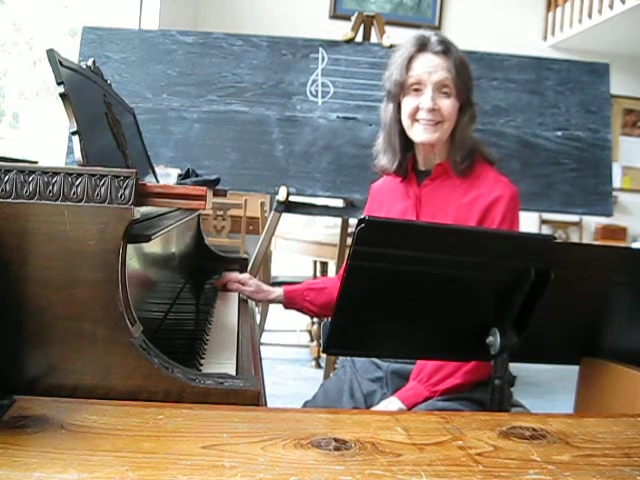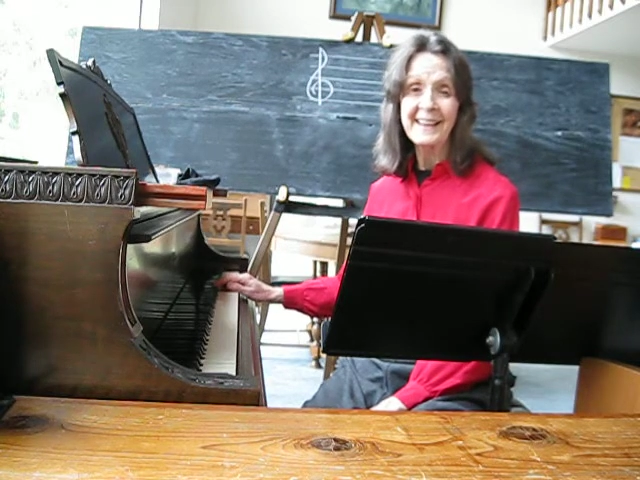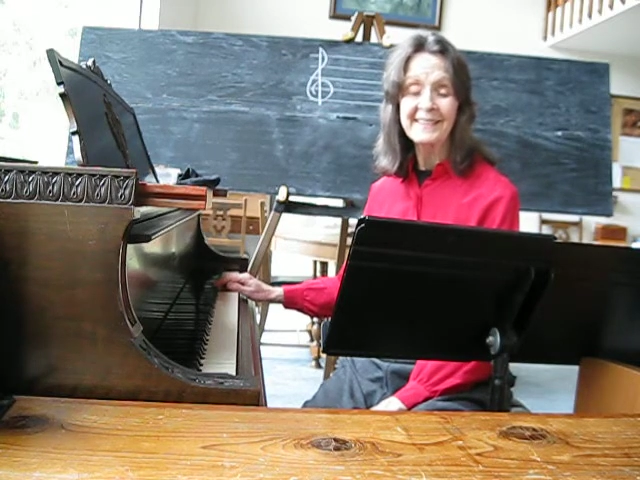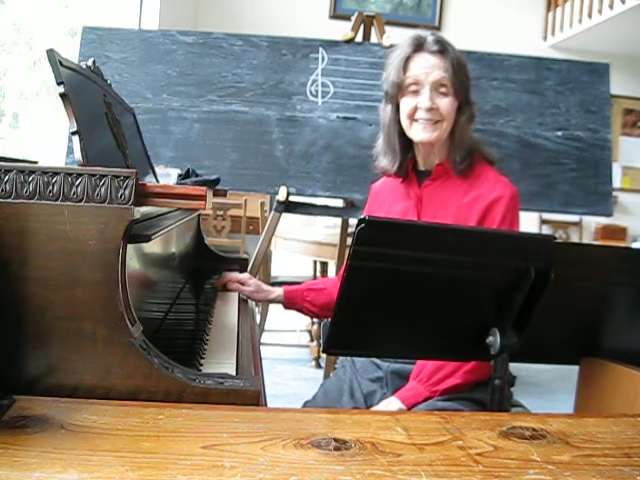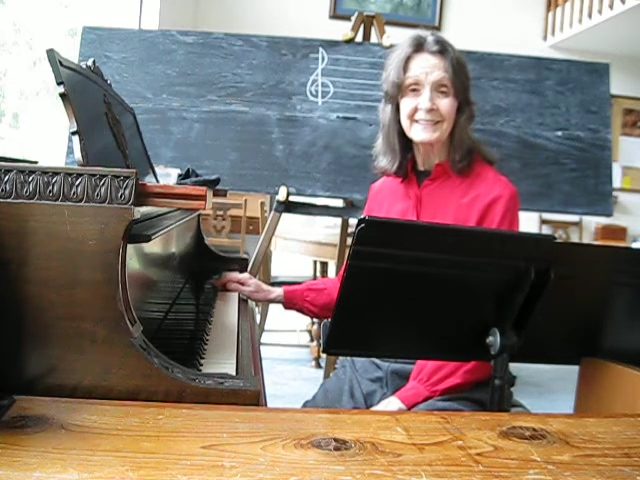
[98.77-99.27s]

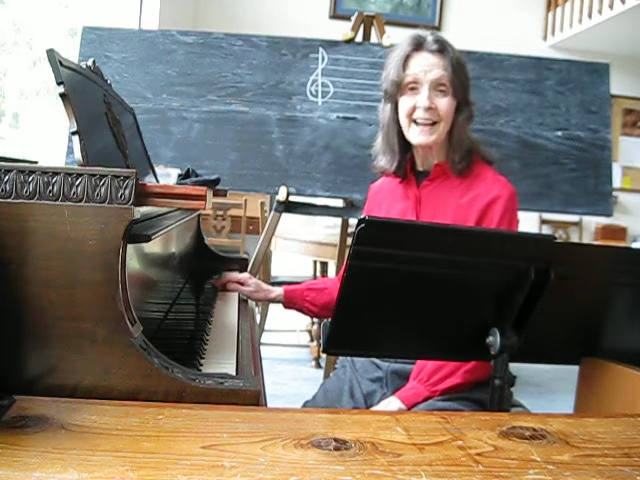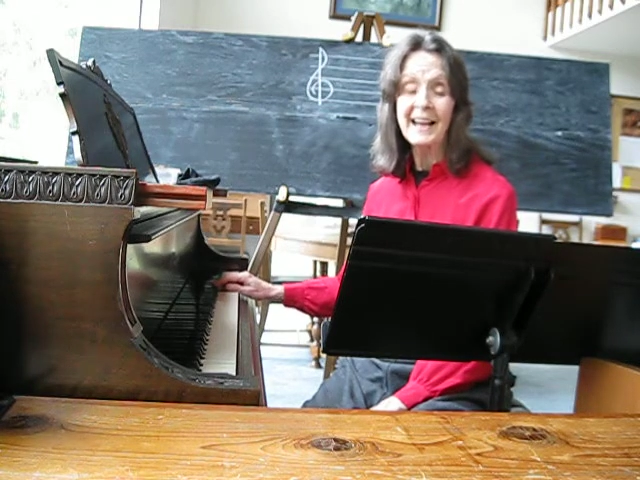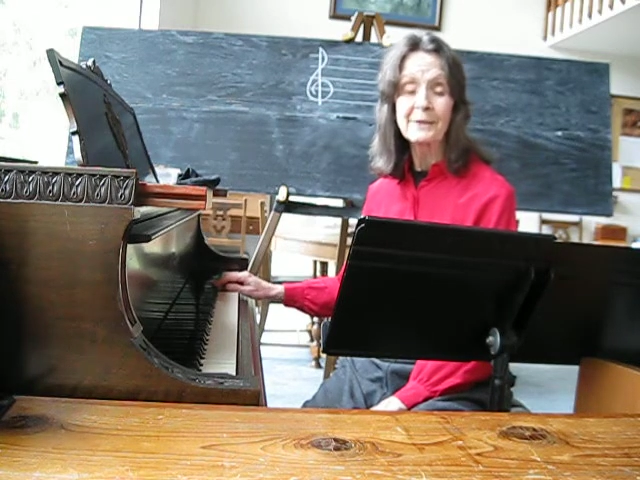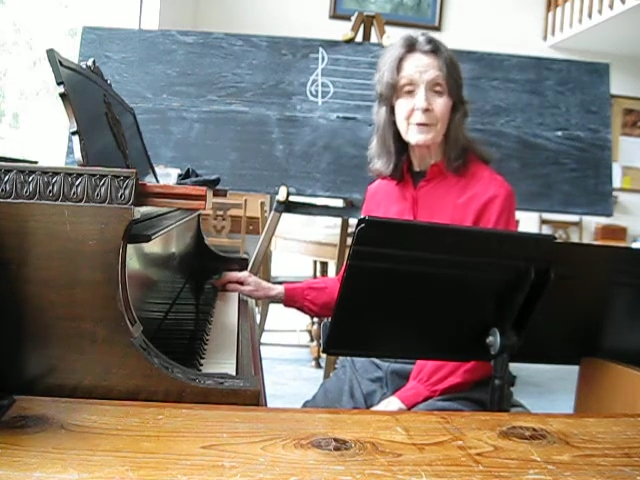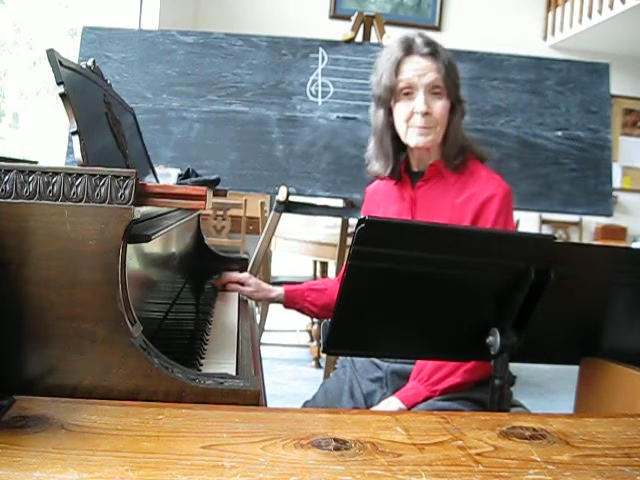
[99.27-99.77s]
That's
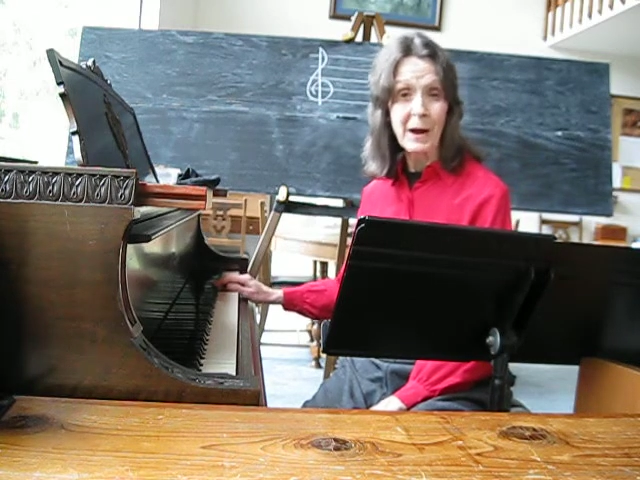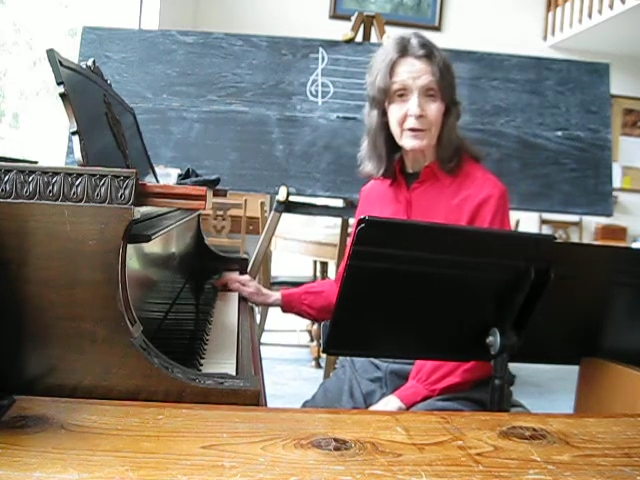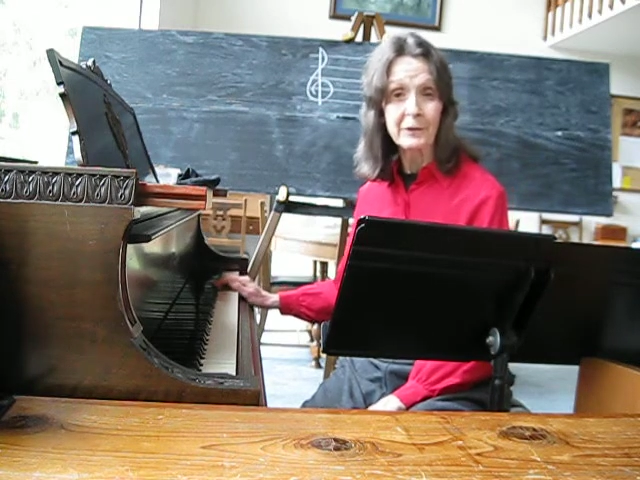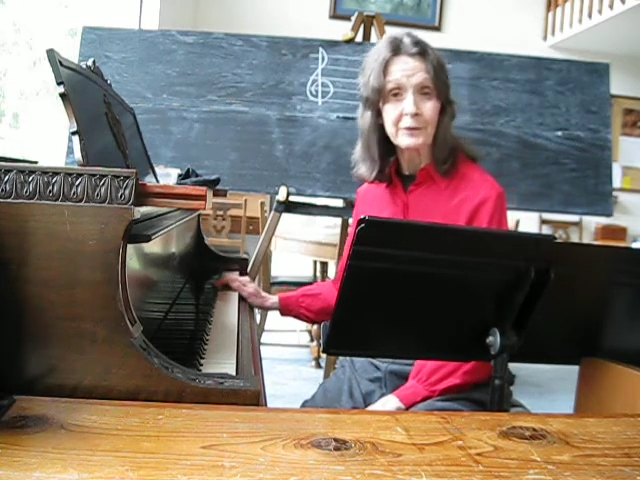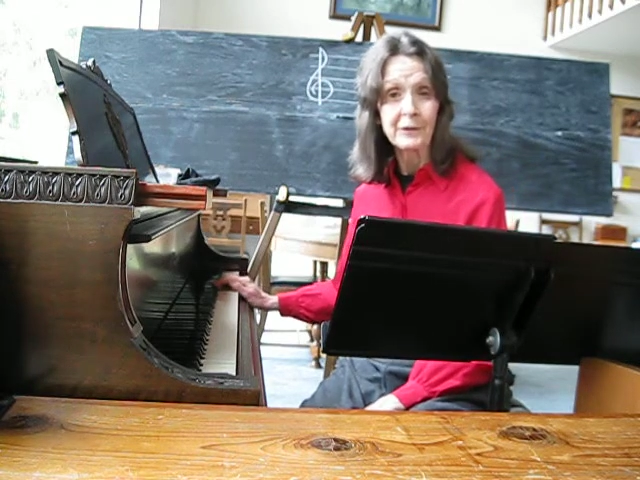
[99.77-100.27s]
kind of a
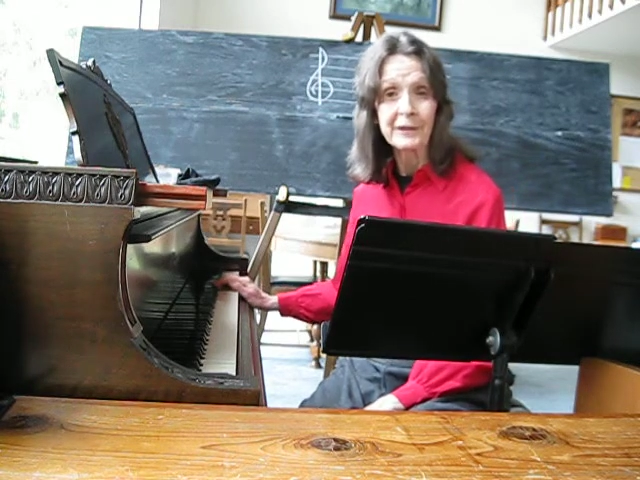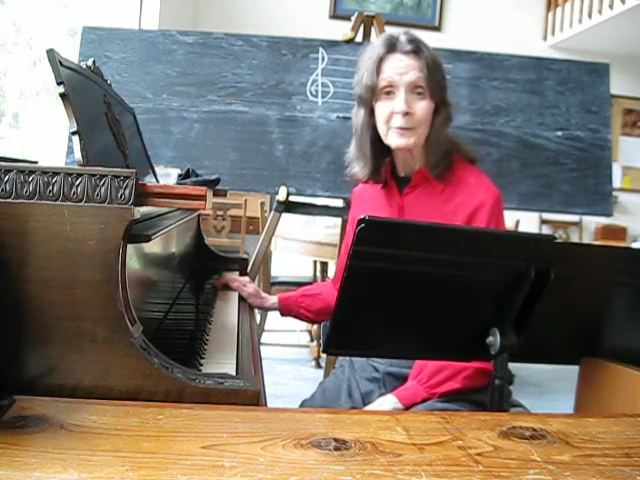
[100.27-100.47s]
mouthful,